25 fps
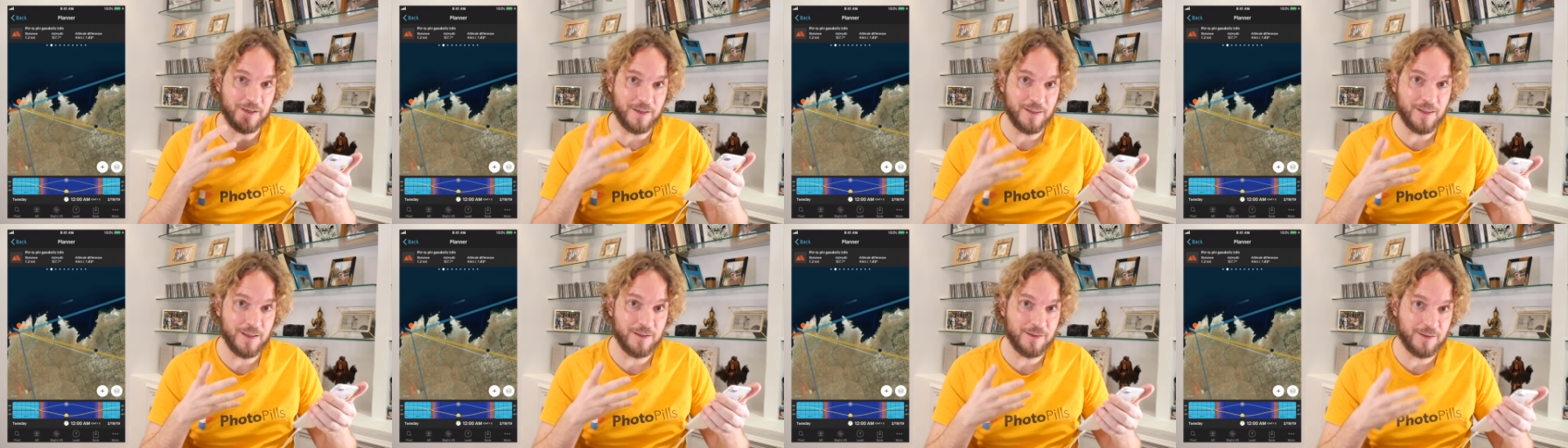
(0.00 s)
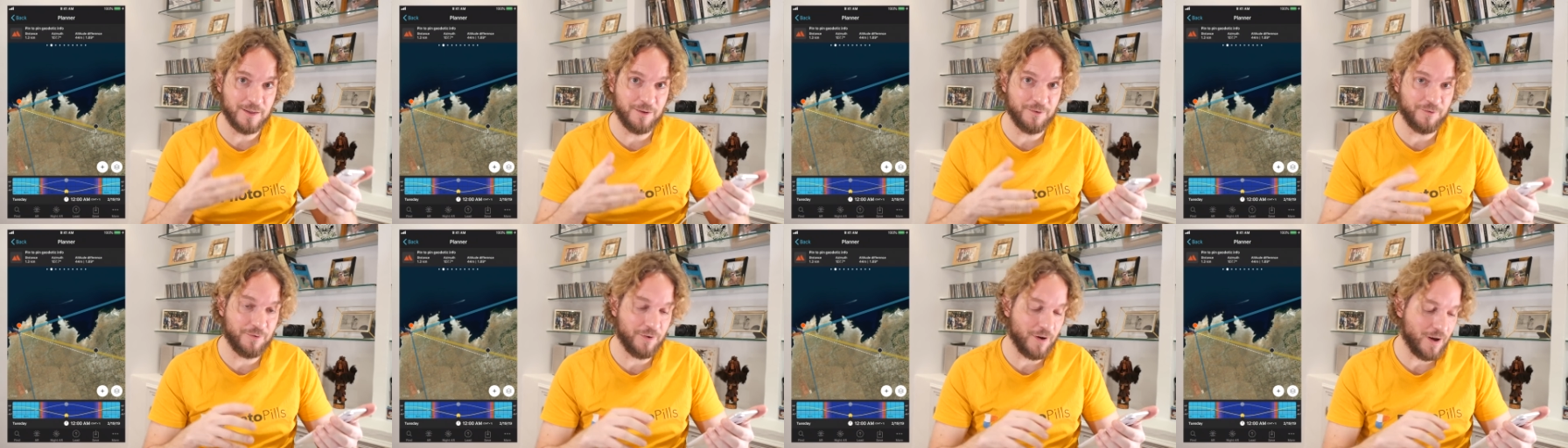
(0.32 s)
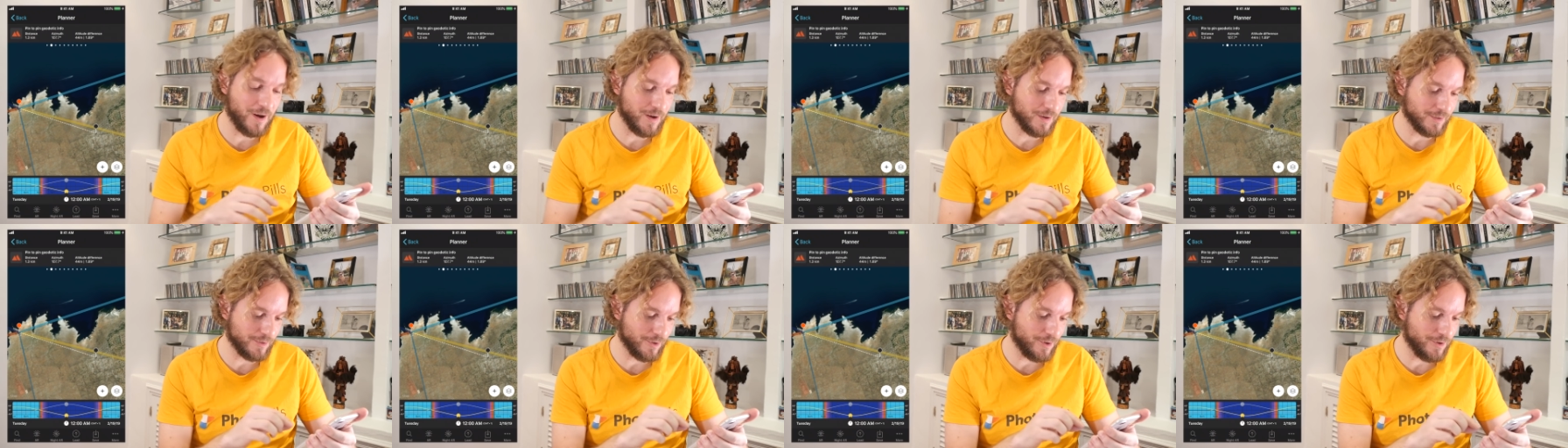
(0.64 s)

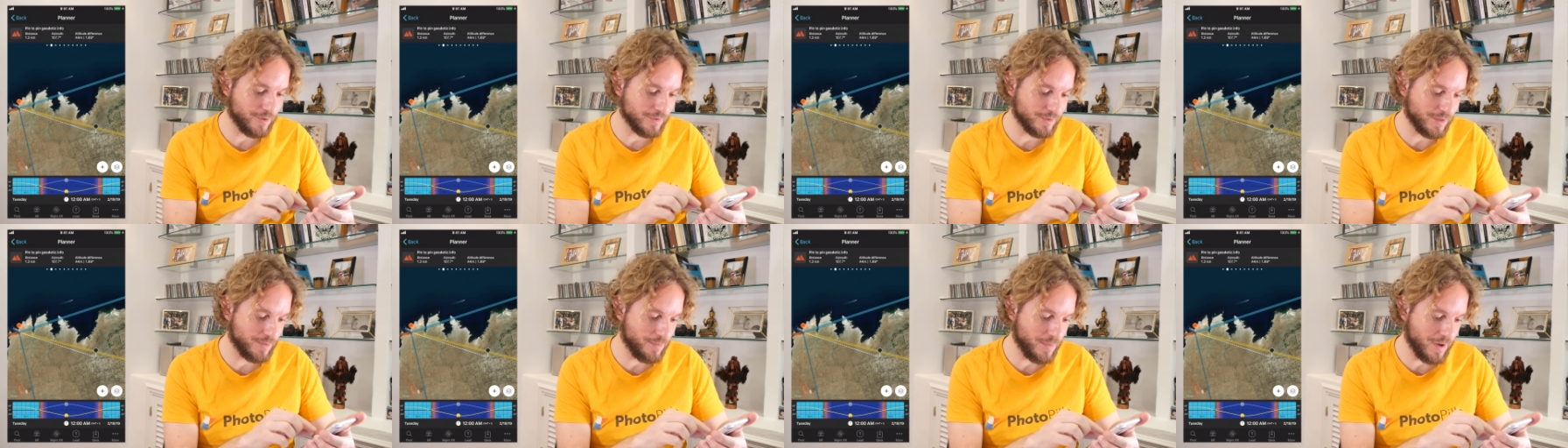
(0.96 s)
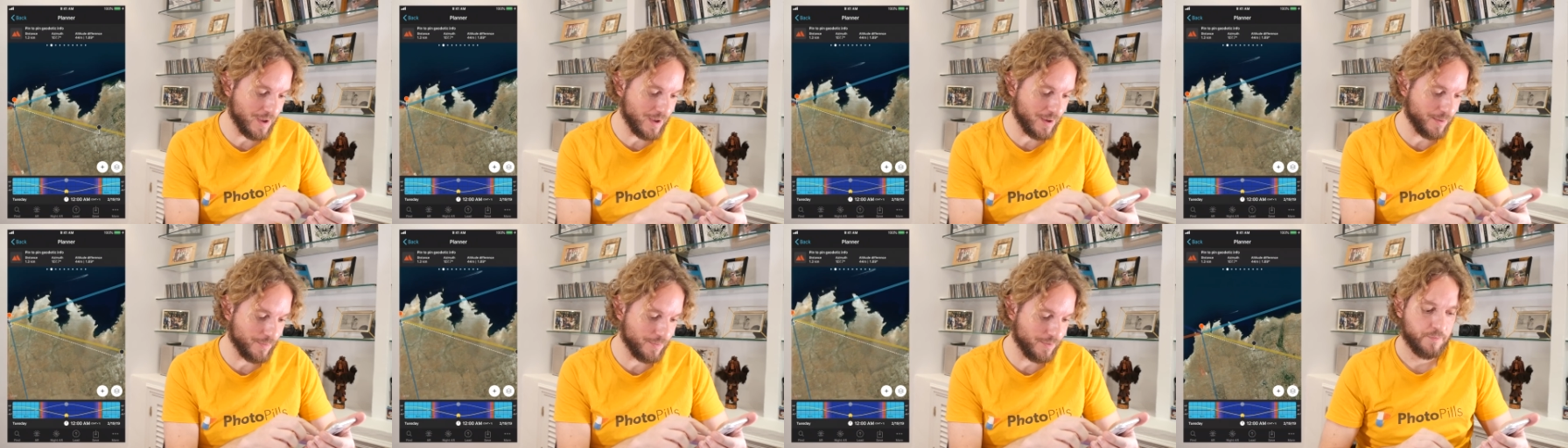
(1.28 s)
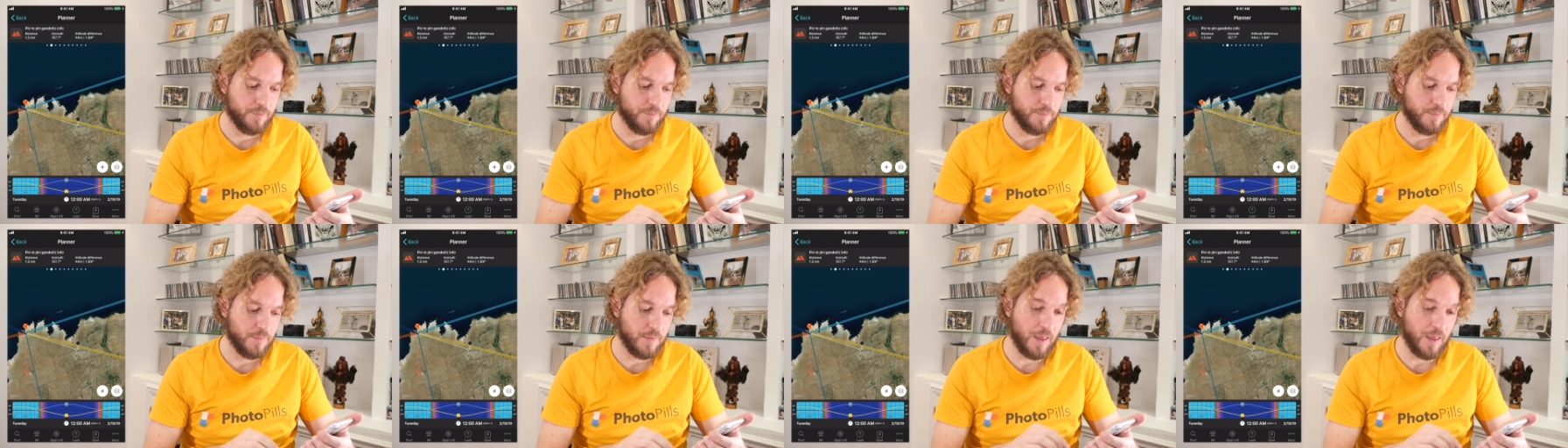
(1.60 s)
identified on the map.